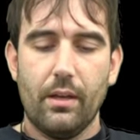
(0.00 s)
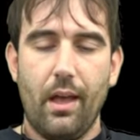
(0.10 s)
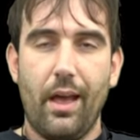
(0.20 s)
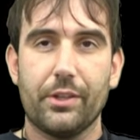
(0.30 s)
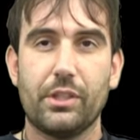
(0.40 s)

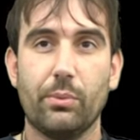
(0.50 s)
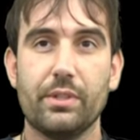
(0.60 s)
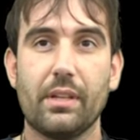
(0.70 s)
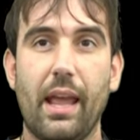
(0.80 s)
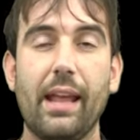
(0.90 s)
Uh, she
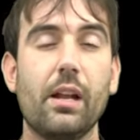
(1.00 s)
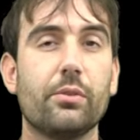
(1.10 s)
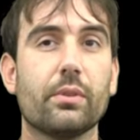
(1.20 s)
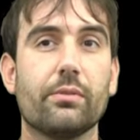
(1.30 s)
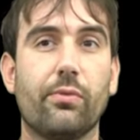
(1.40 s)
was
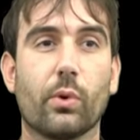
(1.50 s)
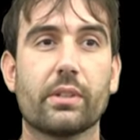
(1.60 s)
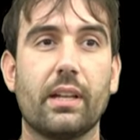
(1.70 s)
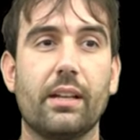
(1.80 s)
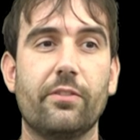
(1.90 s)

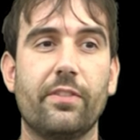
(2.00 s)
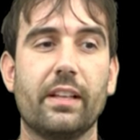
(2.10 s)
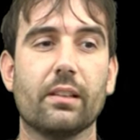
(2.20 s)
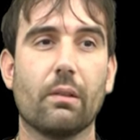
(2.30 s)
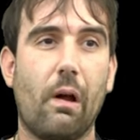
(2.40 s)
814
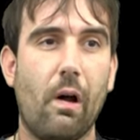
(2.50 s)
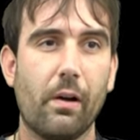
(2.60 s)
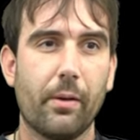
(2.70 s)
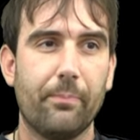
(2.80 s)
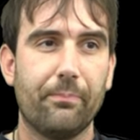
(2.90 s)
feet
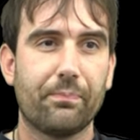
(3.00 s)
long,